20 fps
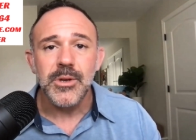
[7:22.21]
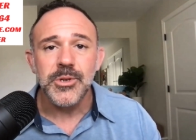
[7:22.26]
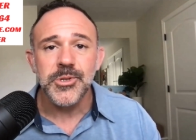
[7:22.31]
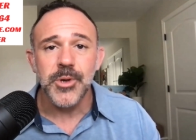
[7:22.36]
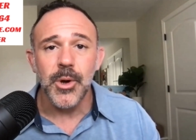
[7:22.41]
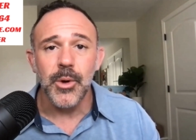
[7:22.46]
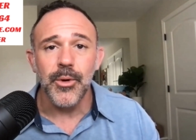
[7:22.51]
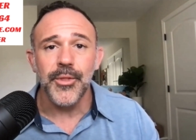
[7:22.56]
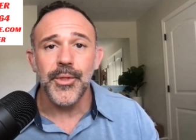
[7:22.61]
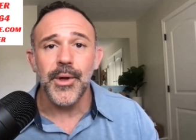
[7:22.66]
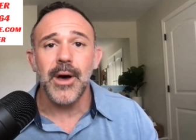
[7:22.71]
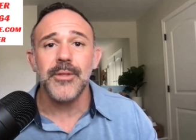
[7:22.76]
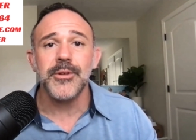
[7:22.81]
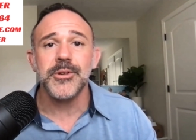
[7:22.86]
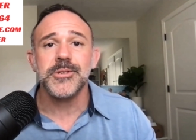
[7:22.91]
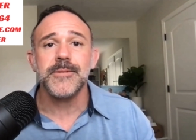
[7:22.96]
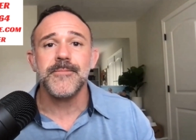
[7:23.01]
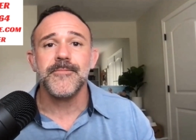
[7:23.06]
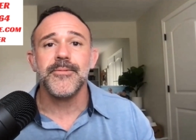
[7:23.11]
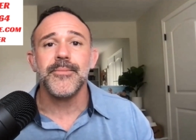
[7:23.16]
So with all
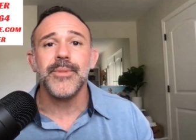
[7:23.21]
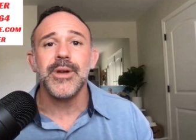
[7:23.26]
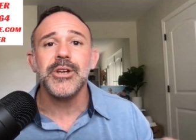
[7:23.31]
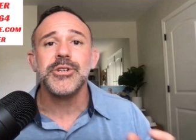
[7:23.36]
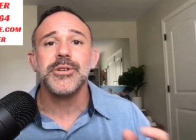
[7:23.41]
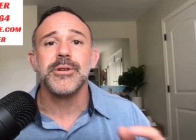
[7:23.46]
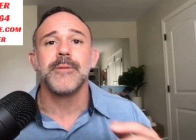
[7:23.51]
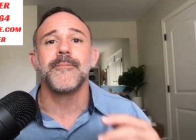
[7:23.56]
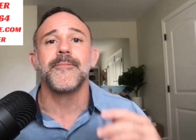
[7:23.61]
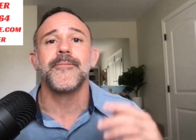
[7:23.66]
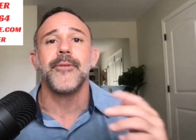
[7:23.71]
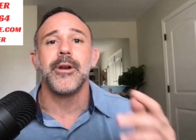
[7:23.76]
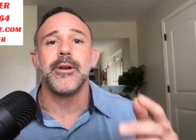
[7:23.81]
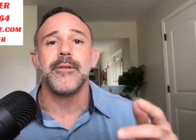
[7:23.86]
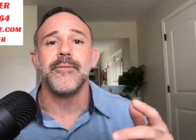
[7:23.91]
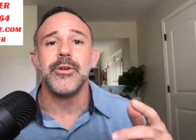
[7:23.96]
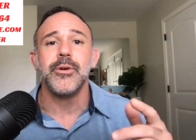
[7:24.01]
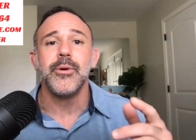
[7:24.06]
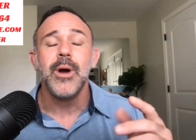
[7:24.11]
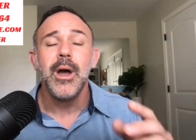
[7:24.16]
this information in
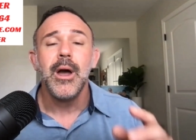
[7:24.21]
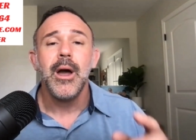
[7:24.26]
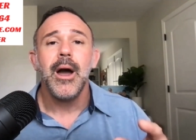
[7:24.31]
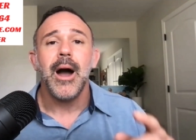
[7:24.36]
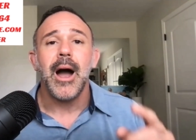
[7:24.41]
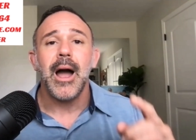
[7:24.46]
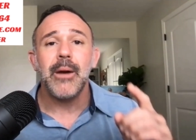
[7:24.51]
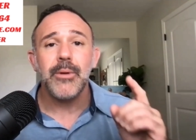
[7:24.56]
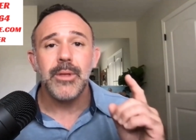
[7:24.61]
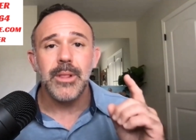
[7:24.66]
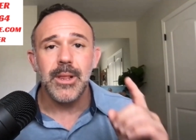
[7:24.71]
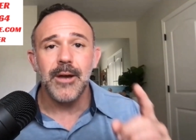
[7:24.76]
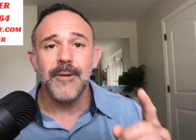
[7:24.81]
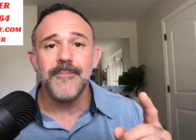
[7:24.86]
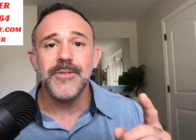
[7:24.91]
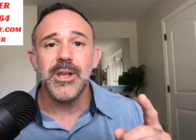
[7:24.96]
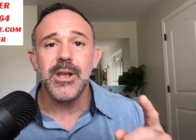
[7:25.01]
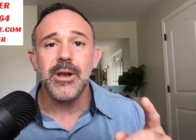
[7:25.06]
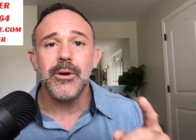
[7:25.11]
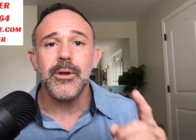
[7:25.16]
front of you, I would
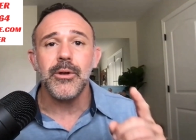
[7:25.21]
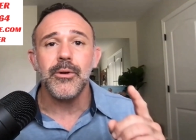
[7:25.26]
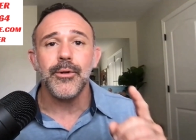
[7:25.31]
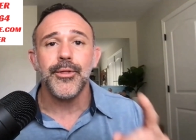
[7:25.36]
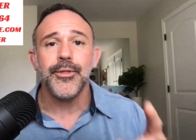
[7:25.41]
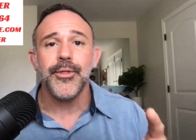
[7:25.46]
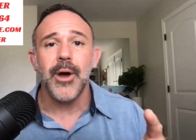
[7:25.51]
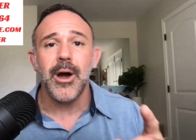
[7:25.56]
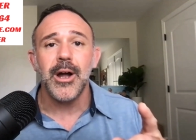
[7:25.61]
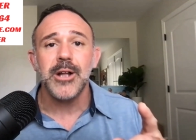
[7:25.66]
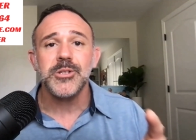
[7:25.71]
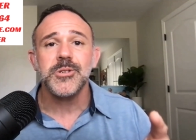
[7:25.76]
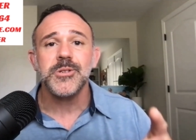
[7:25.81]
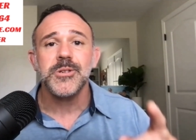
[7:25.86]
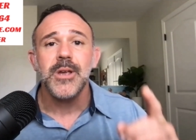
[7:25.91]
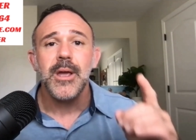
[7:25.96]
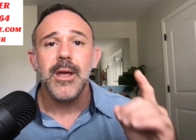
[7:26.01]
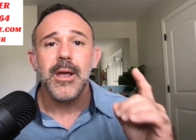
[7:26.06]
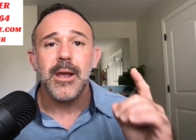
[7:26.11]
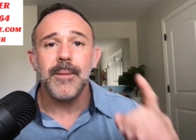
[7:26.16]
love to hear your
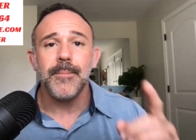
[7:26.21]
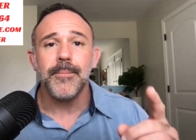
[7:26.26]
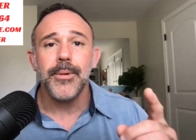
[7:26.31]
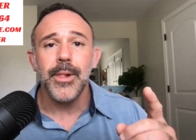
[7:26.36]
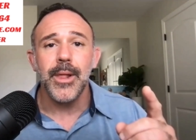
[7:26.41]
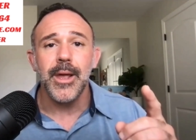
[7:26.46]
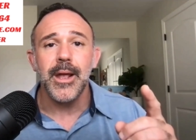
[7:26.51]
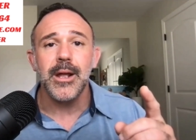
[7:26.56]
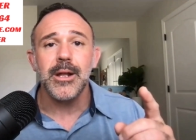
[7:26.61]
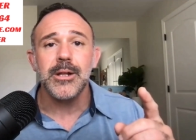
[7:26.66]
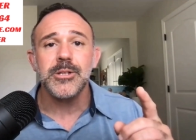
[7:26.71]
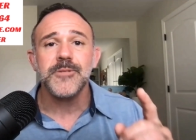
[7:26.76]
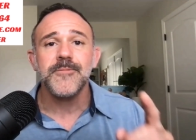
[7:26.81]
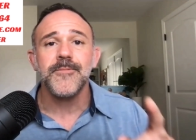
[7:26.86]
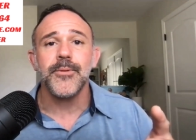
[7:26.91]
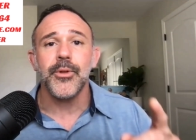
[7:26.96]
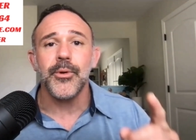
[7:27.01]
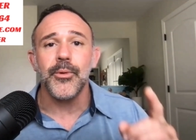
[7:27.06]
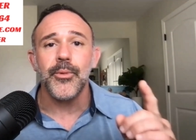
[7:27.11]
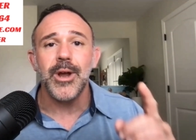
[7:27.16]
thoughts and plans
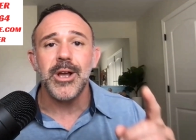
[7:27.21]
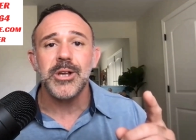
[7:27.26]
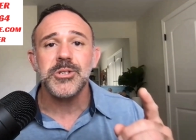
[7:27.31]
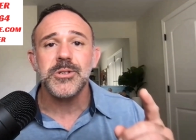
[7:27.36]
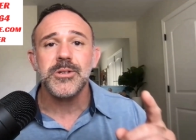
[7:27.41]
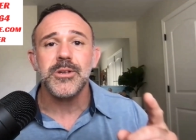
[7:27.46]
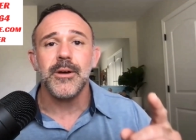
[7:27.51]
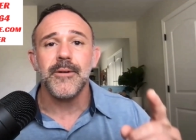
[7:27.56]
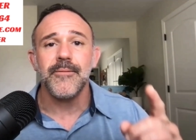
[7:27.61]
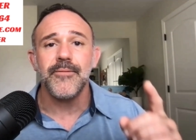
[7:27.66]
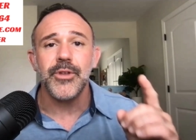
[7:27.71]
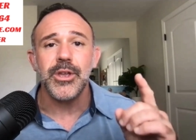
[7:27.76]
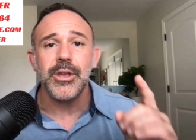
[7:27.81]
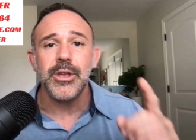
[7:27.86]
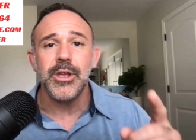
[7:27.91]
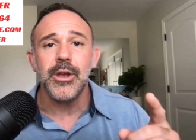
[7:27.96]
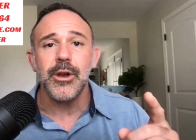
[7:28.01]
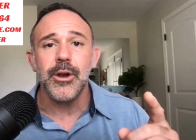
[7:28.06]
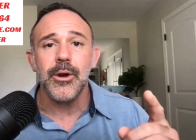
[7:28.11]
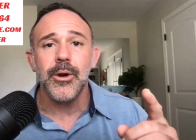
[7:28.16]
for the rest of the
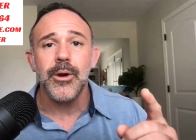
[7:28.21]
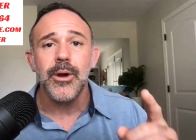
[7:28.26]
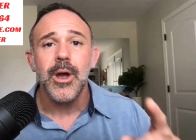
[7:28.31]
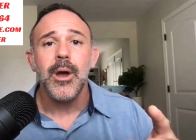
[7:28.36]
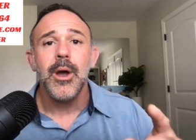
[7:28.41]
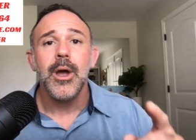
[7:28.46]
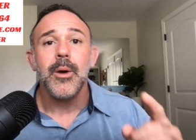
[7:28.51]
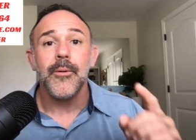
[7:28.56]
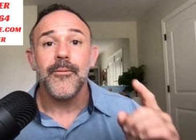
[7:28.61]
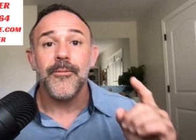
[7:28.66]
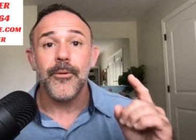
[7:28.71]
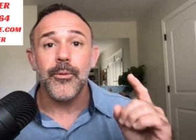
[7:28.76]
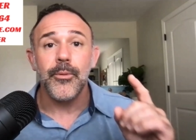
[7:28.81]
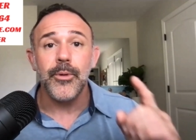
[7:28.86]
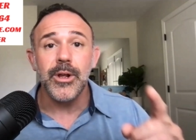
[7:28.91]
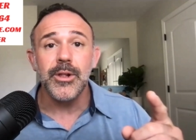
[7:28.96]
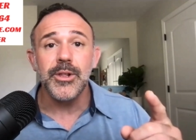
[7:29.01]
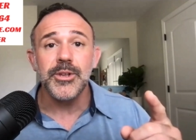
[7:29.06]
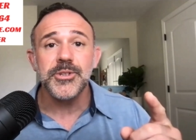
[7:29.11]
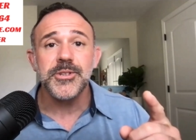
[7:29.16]
year for
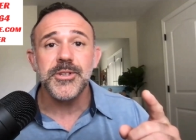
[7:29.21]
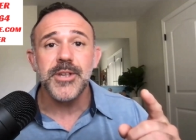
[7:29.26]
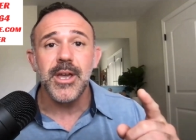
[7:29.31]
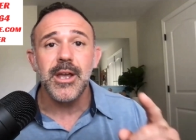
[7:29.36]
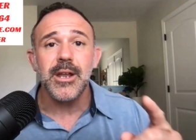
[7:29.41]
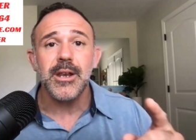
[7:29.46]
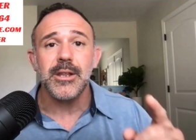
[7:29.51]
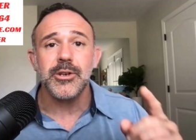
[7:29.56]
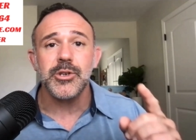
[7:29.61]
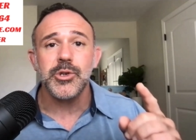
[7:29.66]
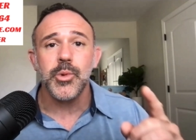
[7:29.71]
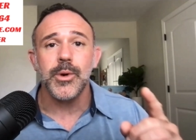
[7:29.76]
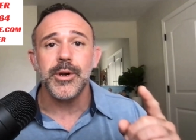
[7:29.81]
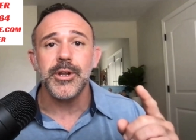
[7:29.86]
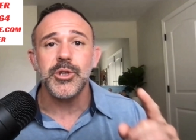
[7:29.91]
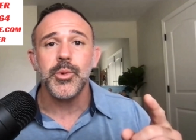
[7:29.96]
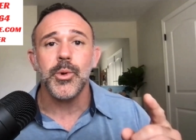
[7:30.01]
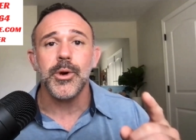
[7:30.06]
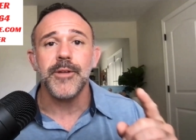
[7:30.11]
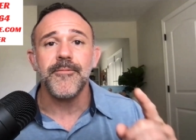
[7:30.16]
real estate in
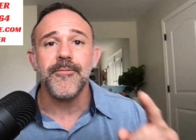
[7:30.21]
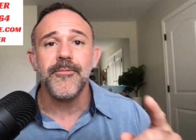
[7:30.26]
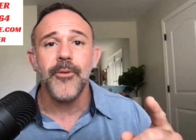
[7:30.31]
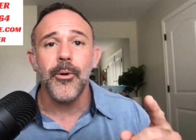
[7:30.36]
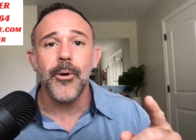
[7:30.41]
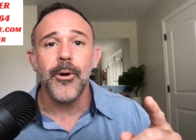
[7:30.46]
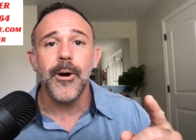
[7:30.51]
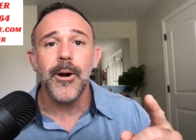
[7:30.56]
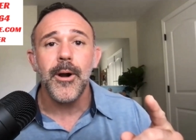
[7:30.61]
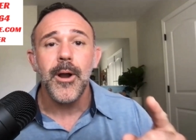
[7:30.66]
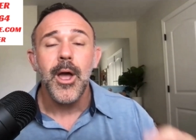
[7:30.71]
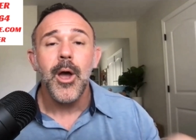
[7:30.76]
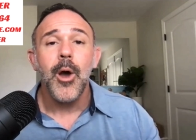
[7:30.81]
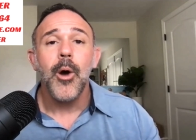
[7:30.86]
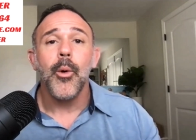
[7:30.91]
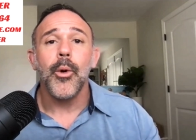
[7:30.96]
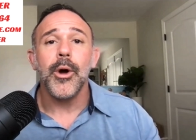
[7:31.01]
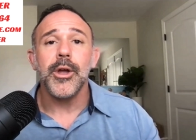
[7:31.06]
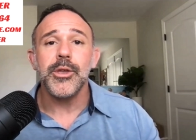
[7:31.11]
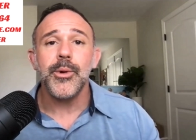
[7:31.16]
twenty twenty-four,
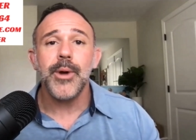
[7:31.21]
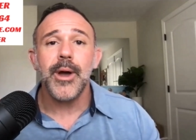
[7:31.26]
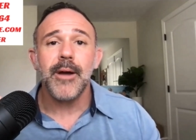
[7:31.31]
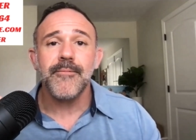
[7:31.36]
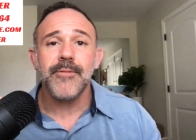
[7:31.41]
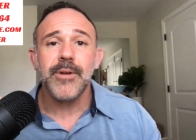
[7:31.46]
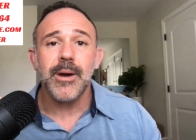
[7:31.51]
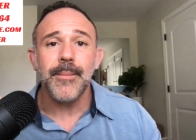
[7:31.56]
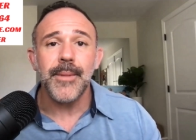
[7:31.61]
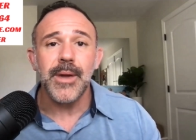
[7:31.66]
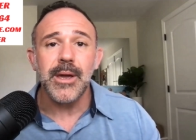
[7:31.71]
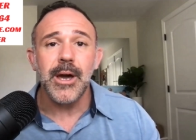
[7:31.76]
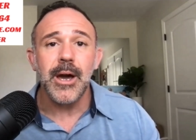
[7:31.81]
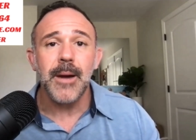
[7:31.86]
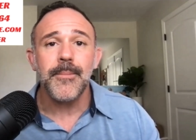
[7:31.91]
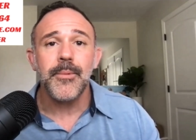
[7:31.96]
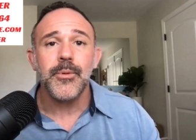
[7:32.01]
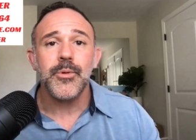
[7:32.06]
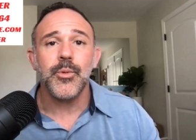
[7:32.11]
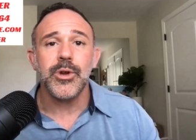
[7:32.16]
what you have coming
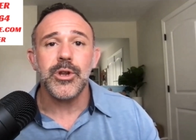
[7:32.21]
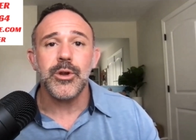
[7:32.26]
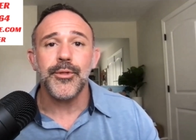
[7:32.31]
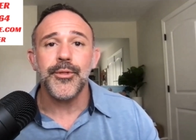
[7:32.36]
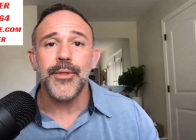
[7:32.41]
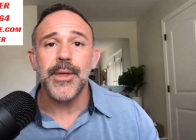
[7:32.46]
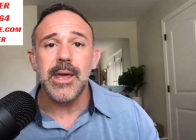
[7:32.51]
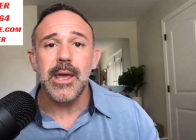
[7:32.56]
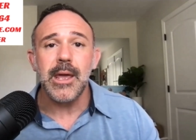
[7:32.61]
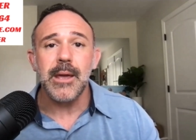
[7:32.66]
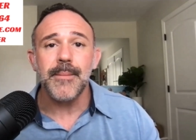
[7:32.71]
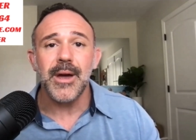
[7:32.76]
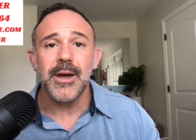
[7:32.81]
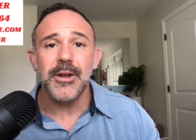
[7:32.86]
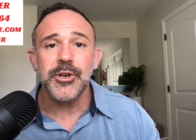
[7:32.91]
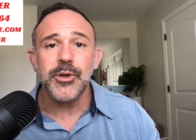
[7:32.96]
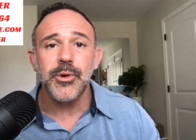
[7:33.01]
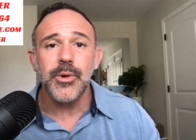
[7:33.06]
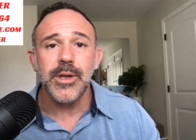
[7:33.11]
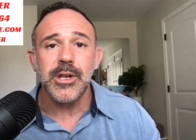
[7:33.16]
up, what you're thinking
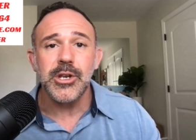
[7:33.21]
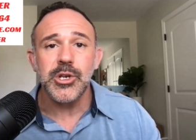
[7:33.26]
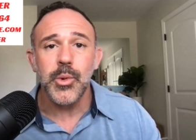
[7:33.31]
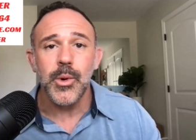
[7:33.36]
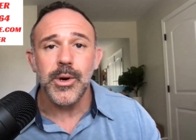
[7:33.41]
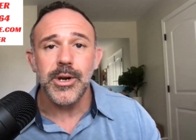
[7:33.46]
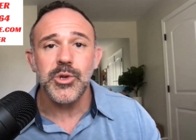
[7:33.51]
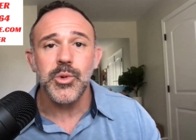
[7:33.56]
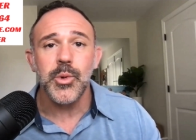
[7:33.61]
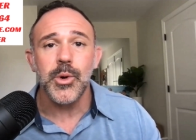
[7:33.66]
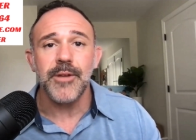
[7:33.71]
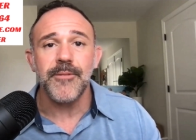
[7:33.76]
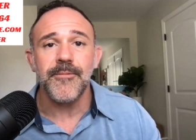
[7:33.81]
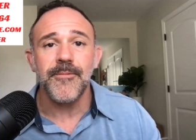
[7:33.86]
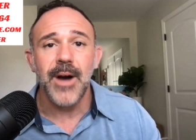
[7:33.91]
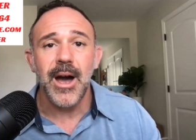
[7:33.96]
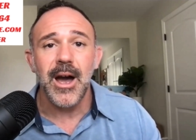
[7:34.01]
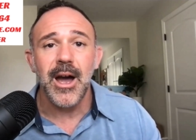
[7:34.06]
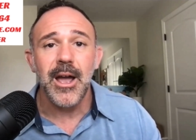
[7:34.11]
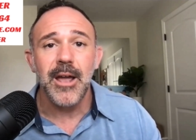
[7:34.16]
about doing in twenty
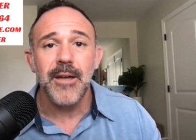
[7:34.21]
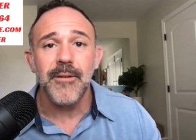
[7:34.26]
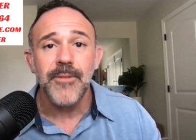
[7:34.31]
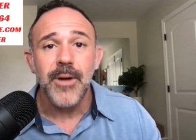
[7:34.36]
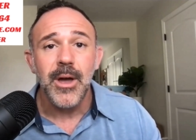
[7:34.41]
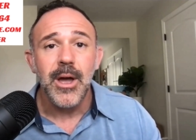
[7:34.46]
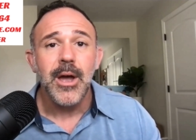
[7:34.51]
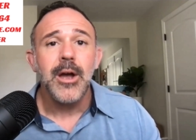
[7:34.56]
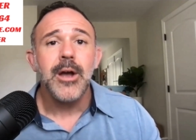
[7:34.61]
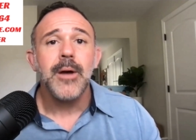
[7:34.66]
twenty-five.